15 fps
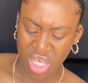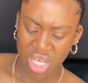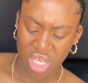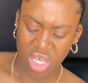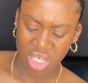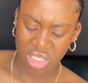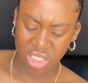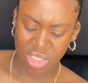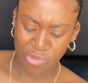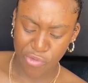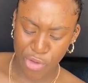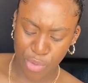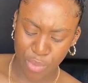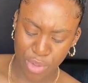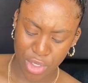it's just
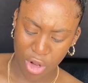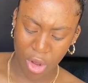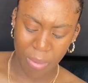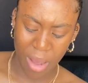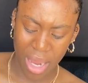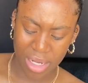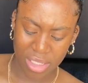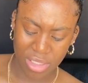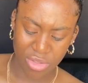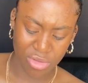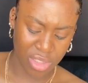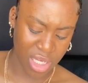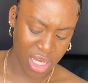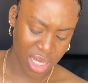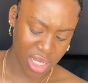filled with nobodies. You
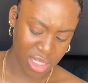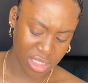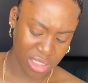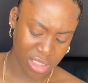can't.